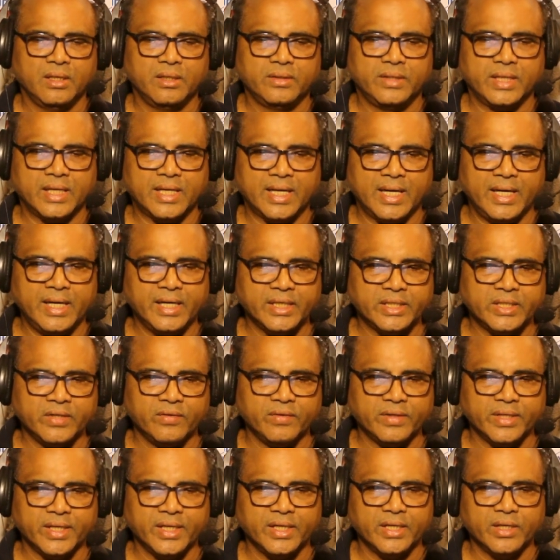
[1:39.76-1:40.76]
the
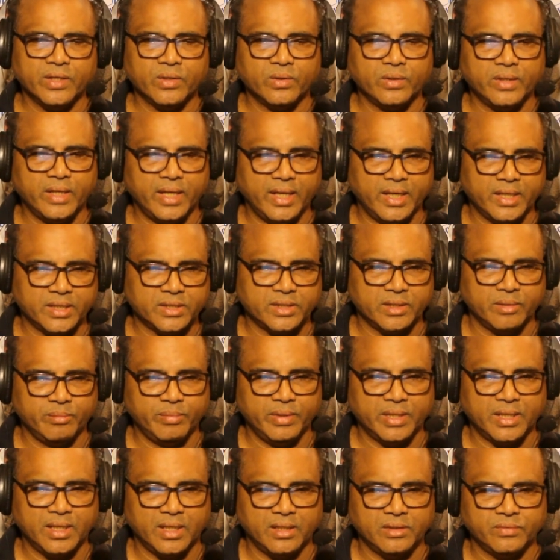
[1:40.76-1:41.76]
connectivity in due direction
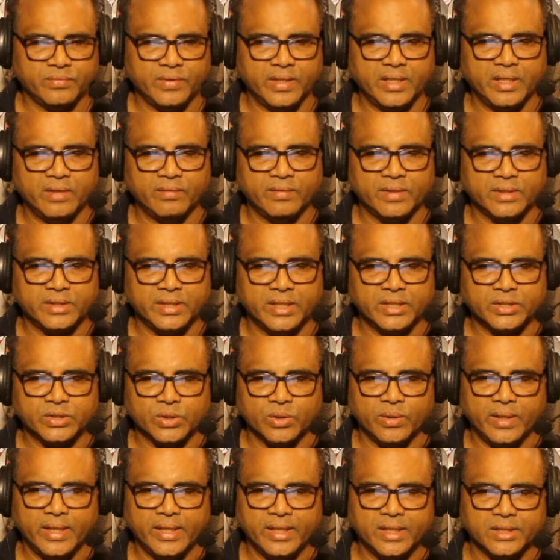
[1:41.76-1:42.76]
because whenever there is
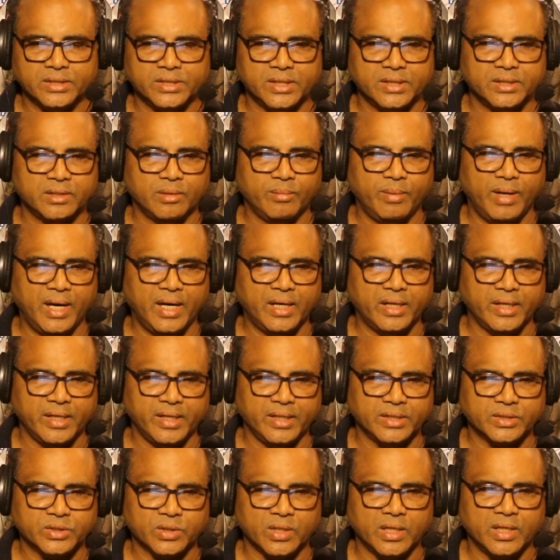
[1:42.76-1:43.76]
no energy in the
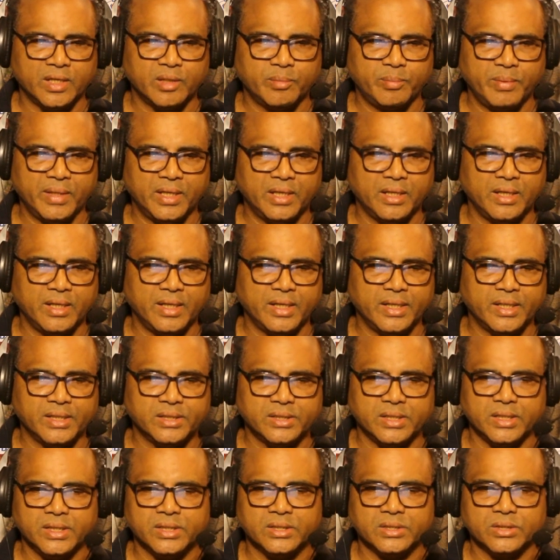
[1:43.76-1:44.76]
battery solar panel
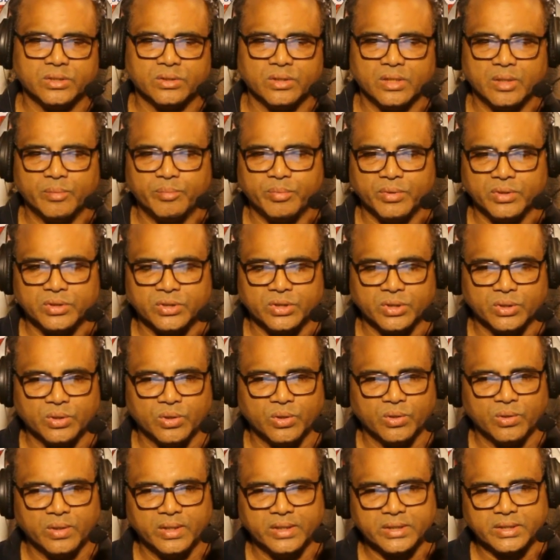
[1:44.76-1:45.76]
energy is supposed to
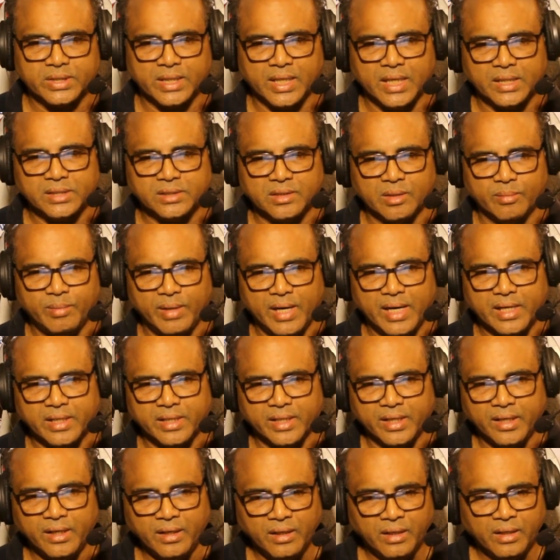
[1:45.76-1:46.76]
go and charge the
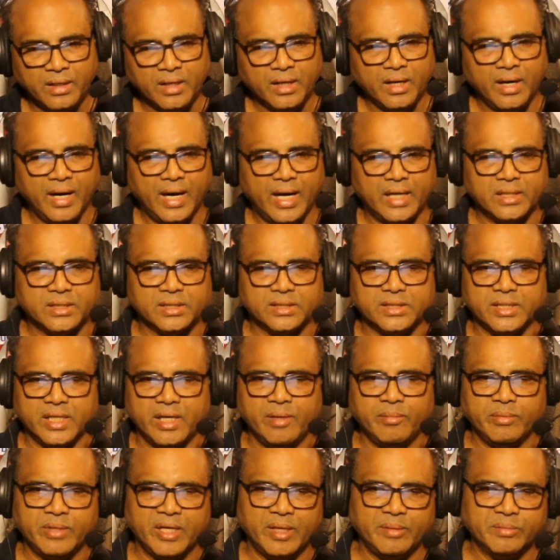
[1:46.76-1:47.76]
battery at the
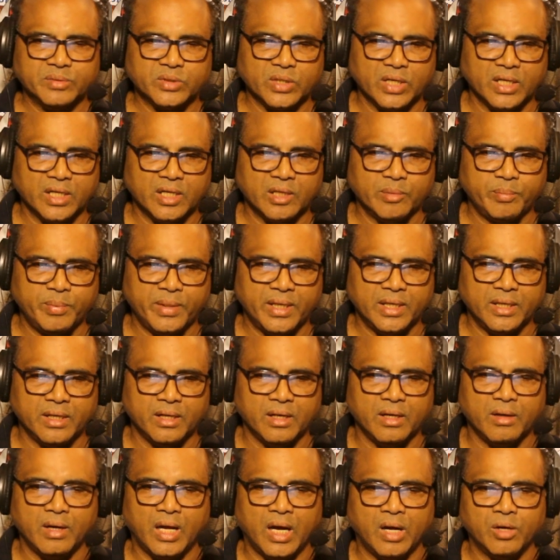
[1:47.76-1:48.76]
same time solar
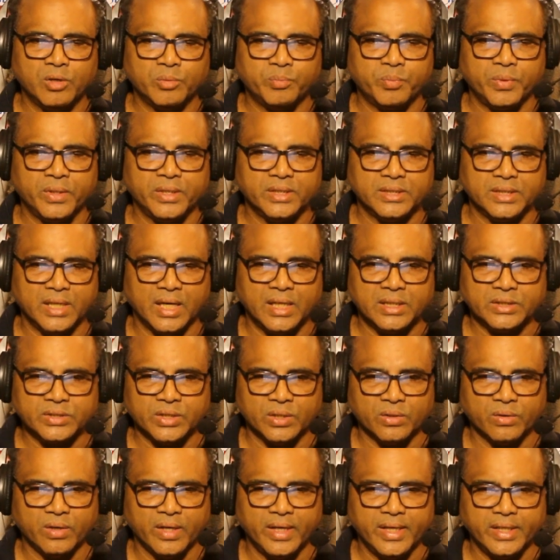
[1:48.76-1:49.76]
panel output is
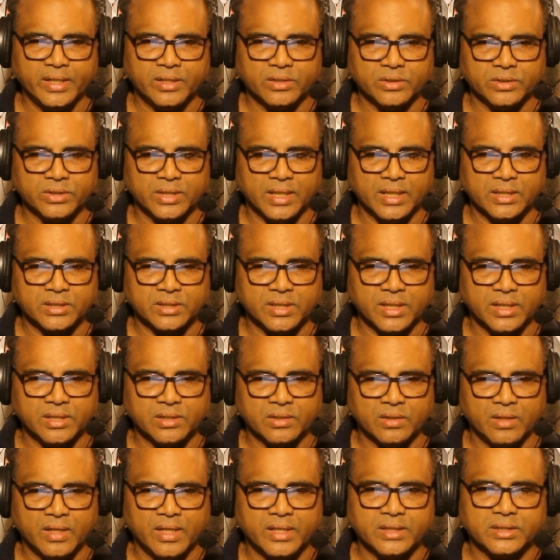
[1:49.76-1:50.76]
also going to charge
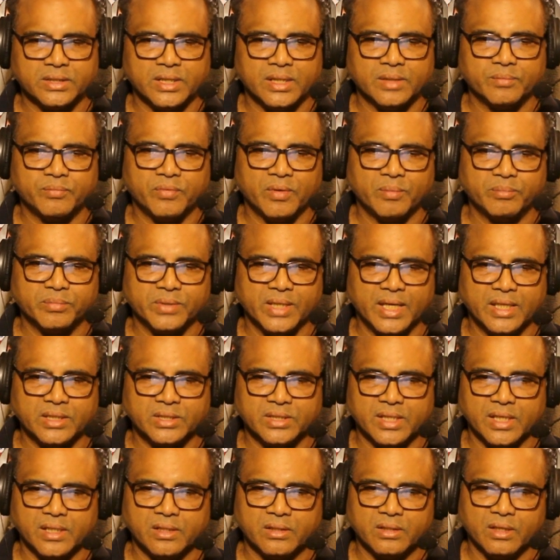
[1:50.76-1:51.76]
control and then from
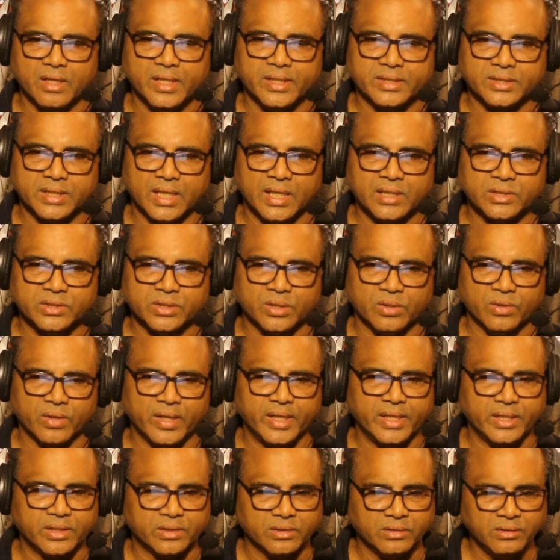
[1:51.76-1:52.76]
charge control it's also
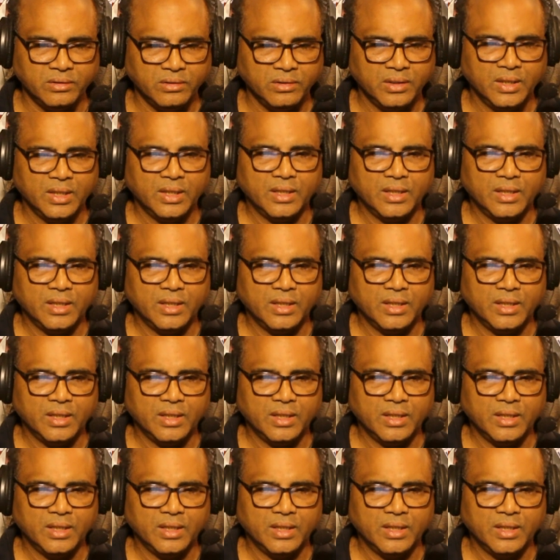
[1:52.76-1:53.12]
going to